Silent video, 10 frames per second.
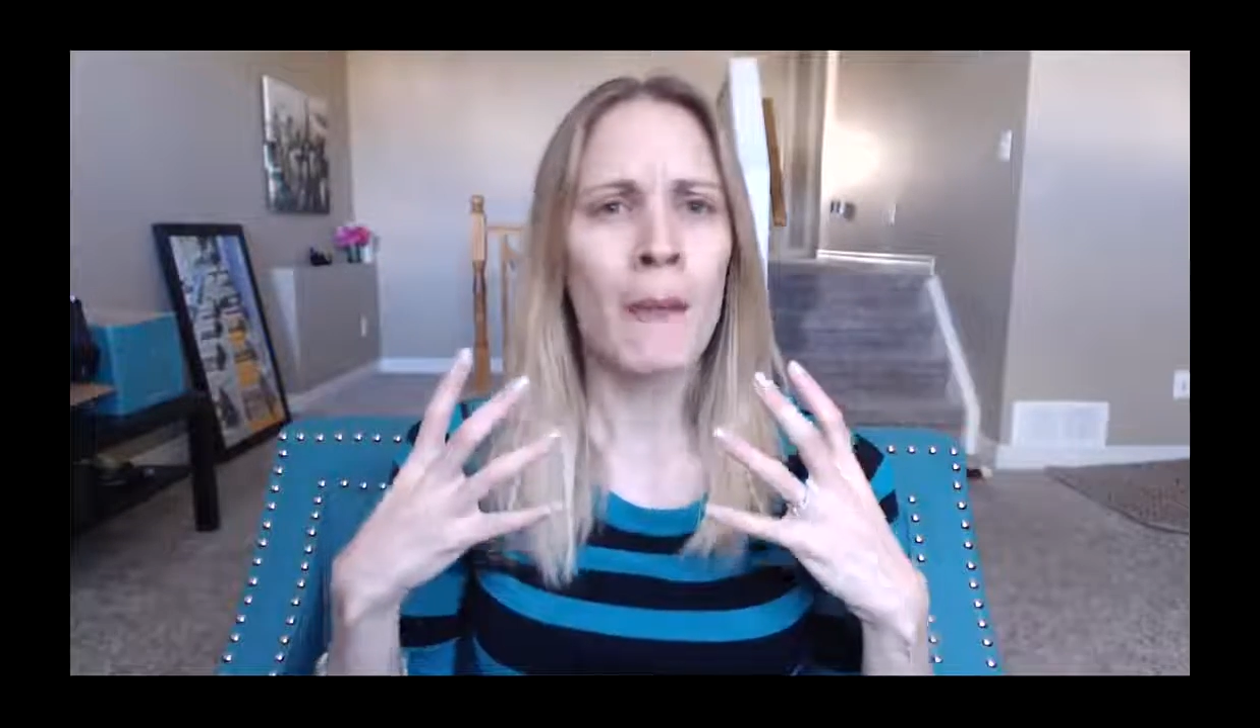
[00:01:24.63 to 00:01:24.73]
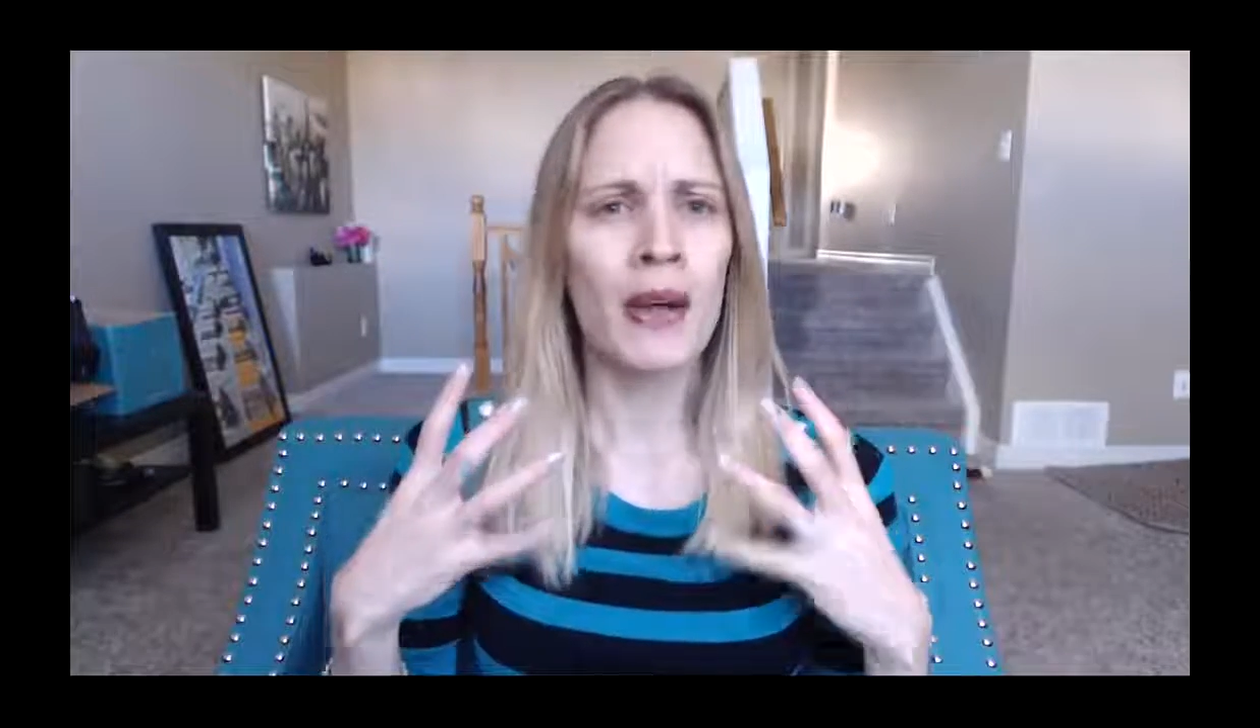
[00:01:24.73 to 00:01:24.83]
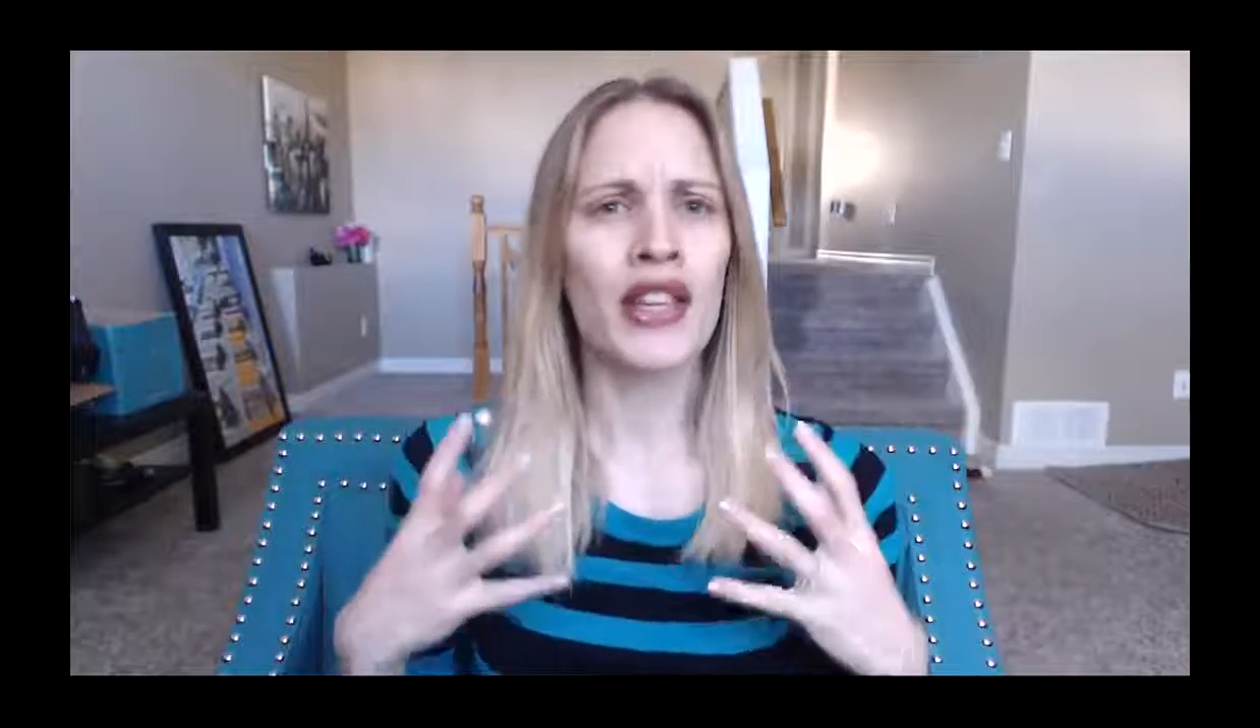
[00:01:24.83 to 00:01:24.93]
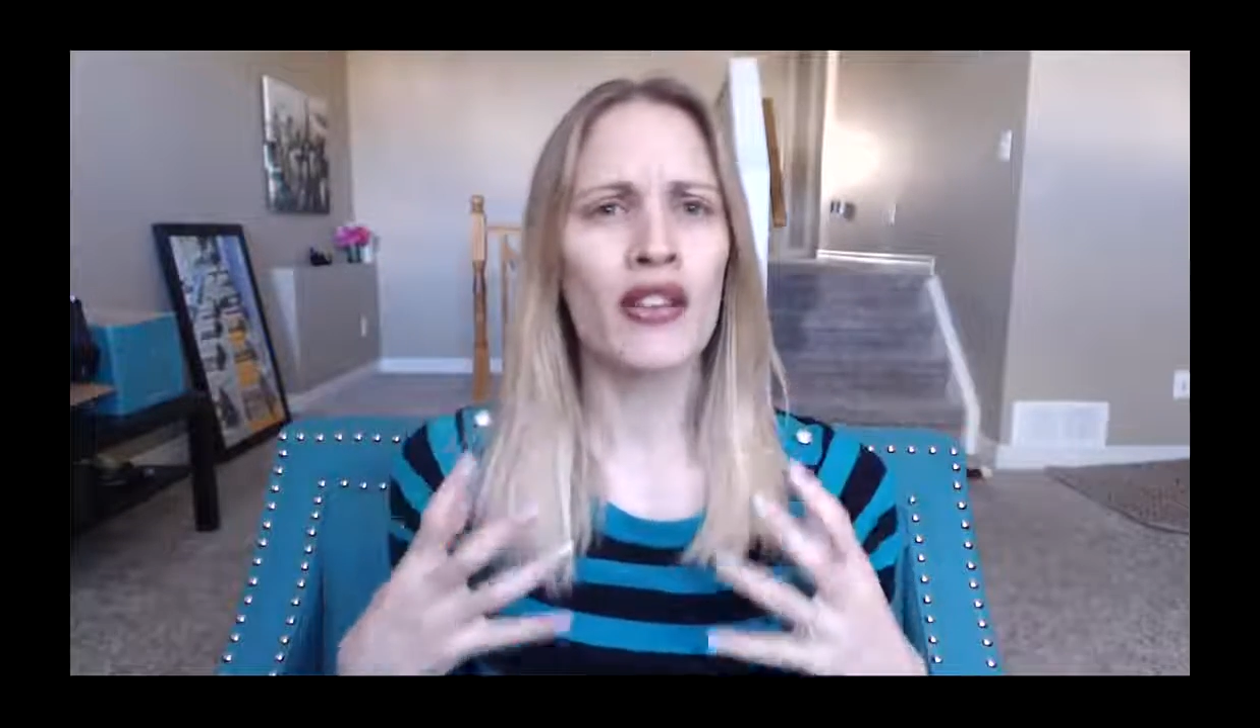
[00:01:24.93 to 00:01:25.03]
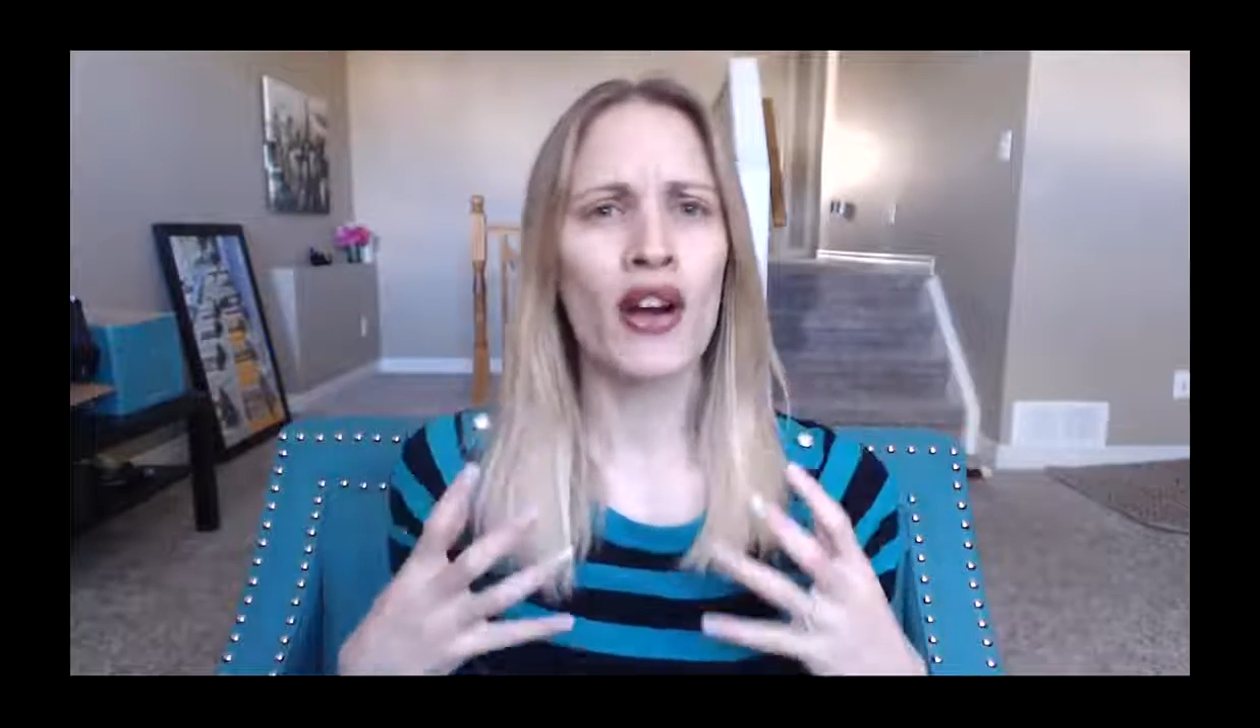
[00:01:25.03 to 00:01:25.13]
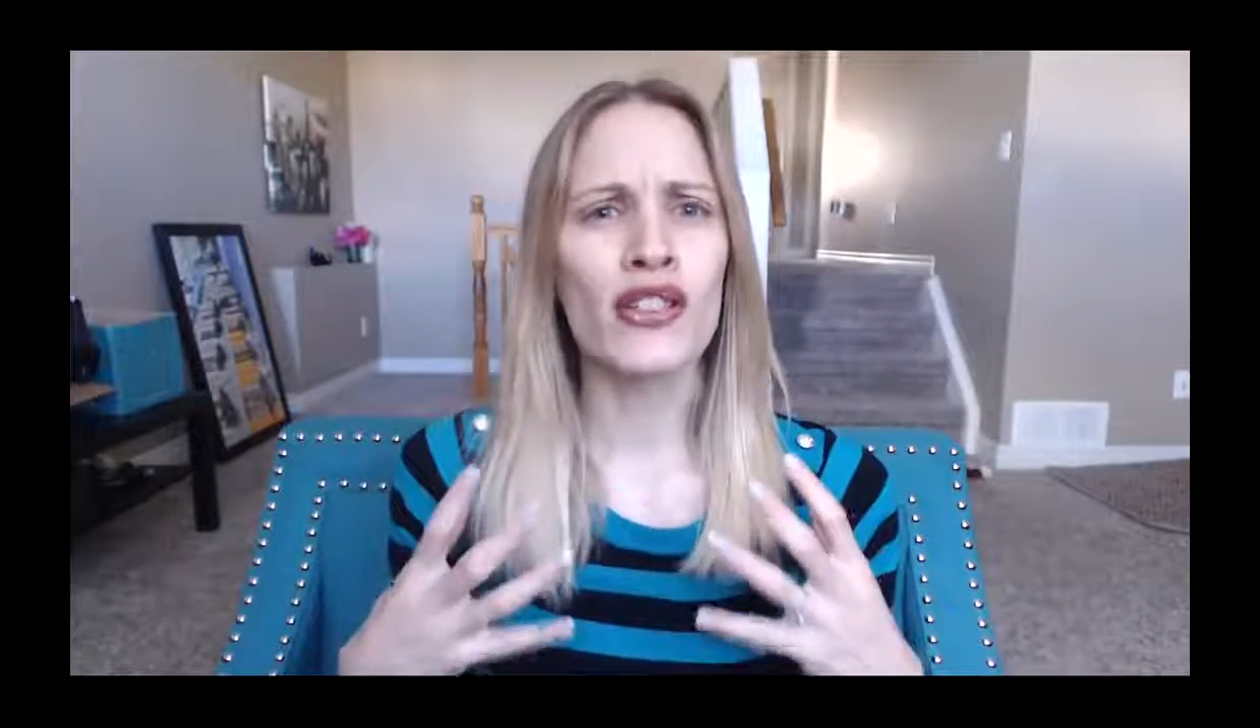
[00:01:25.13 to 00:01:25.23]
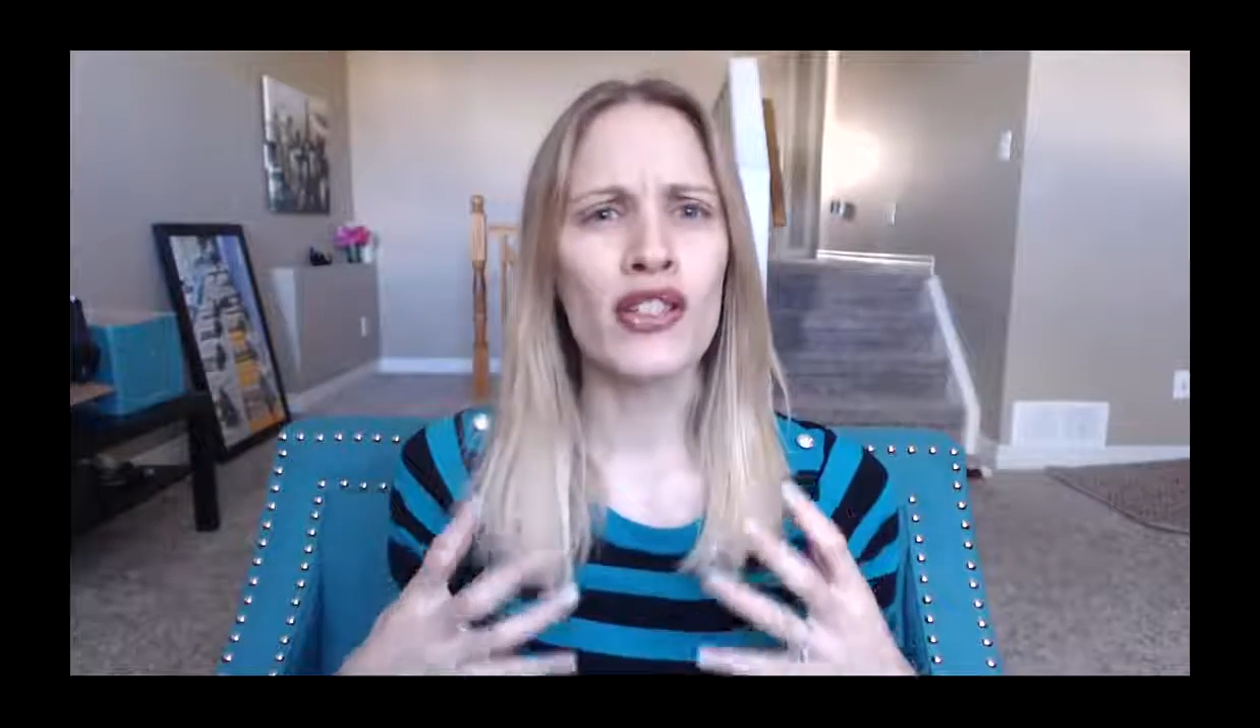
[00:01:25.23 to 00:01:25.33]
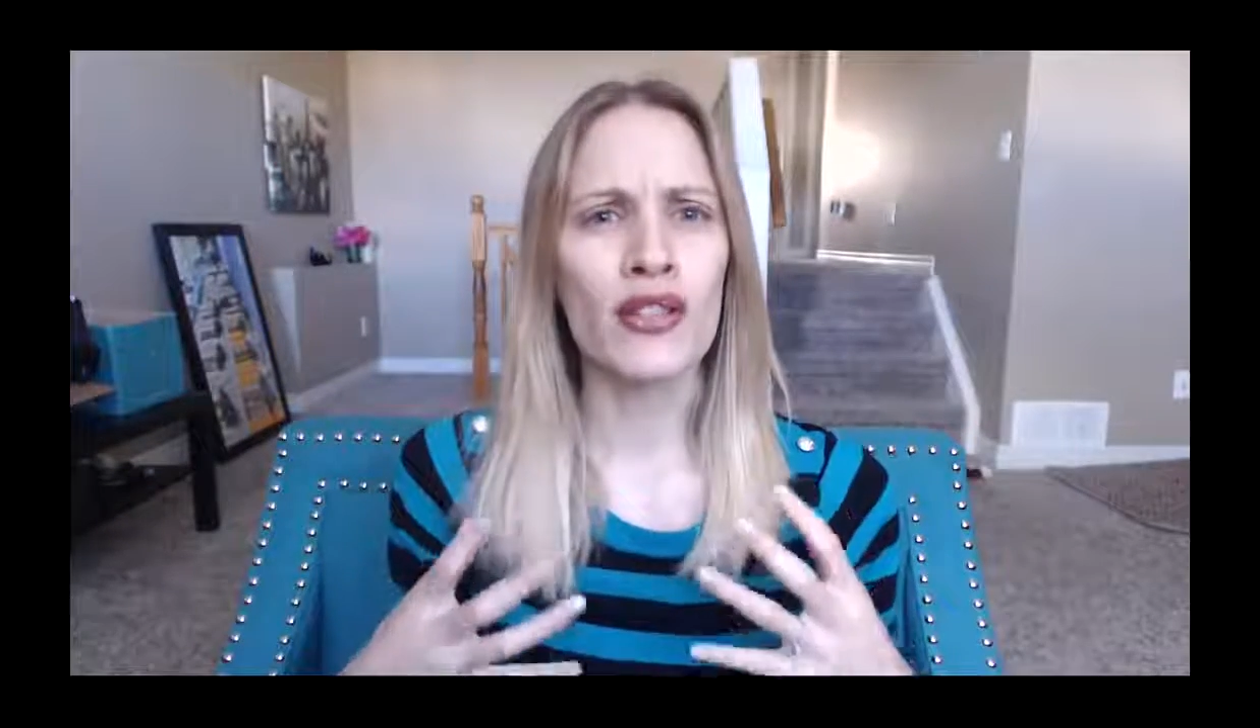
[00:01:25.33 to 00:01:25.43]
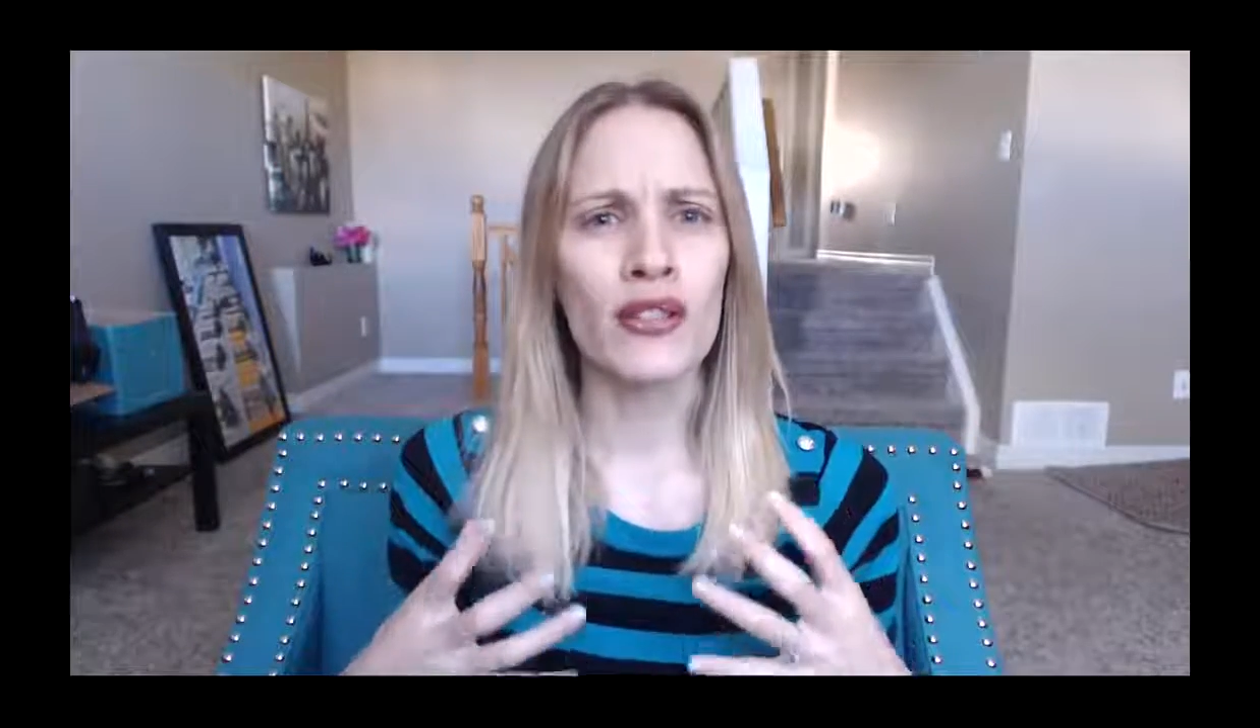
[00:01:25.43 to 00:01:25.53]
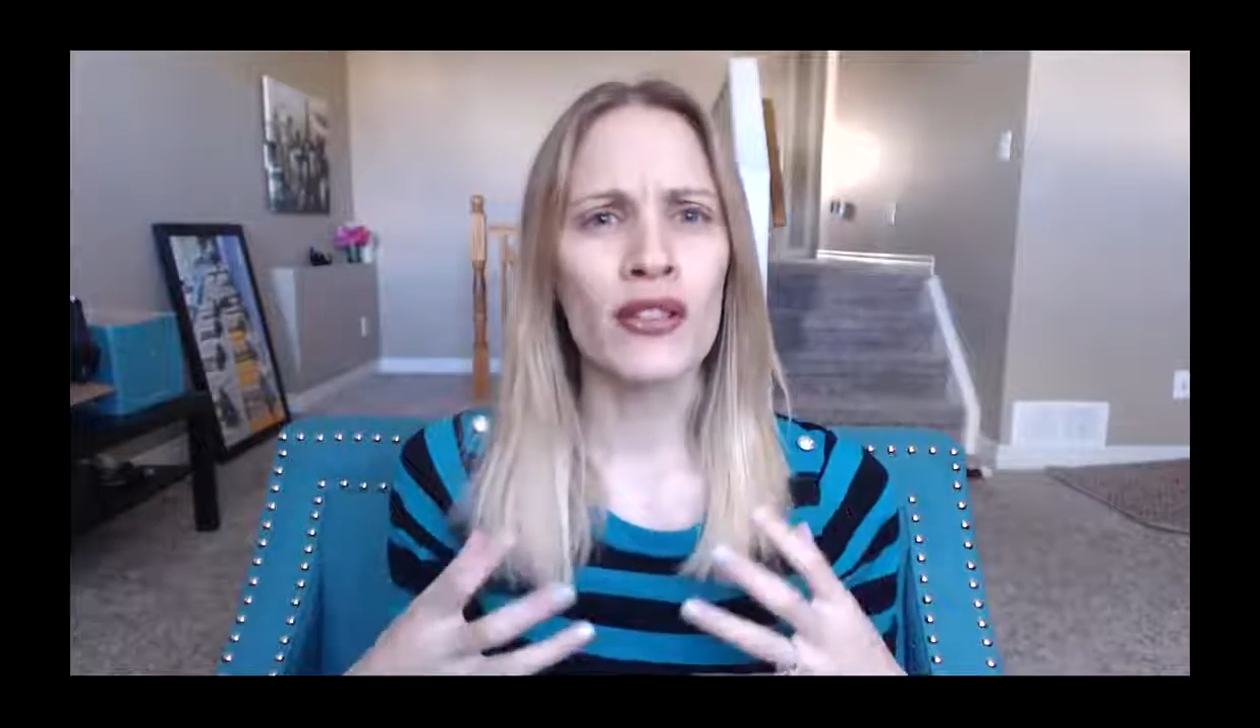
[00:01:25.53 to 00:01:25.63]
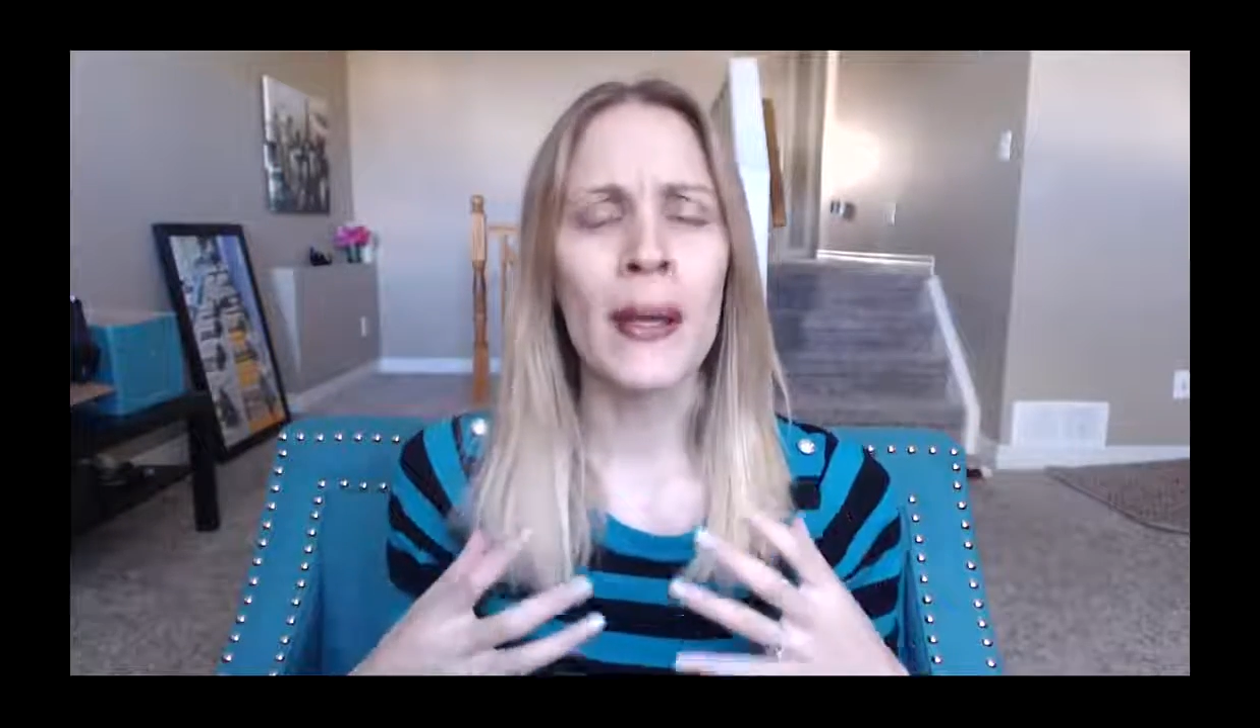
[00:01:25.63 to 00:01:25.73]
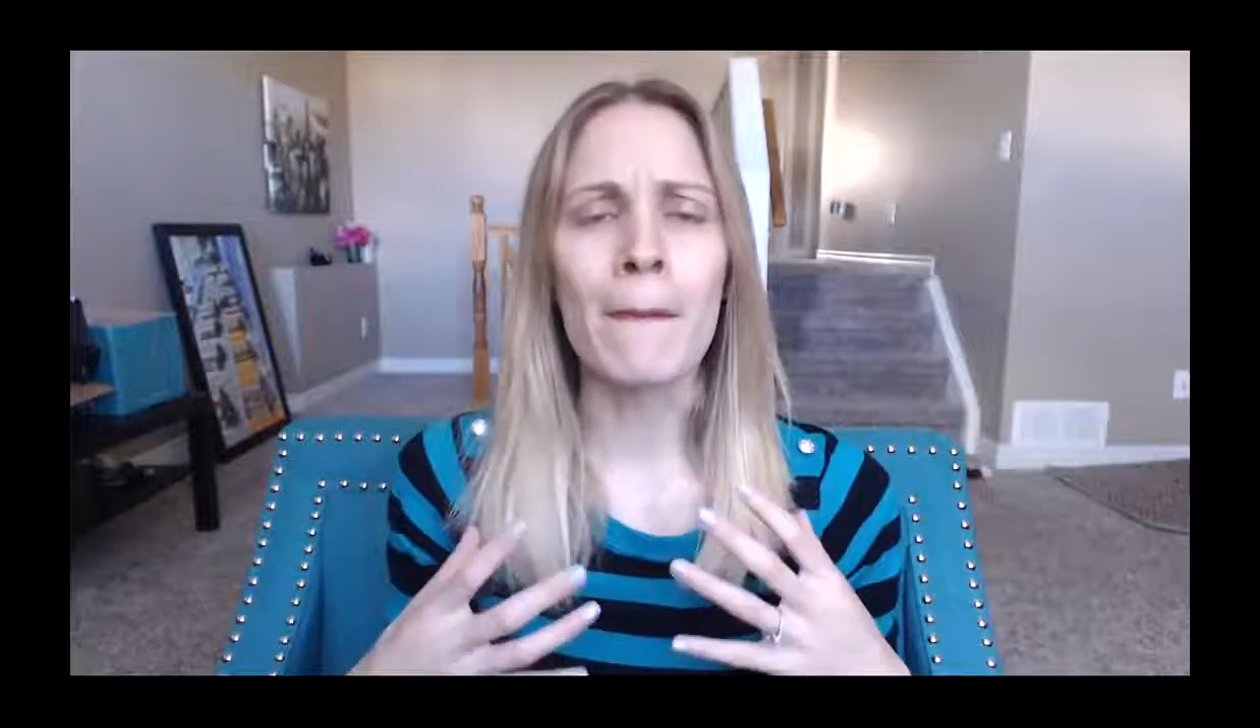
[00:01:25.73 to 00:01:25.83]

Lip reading: but there are certain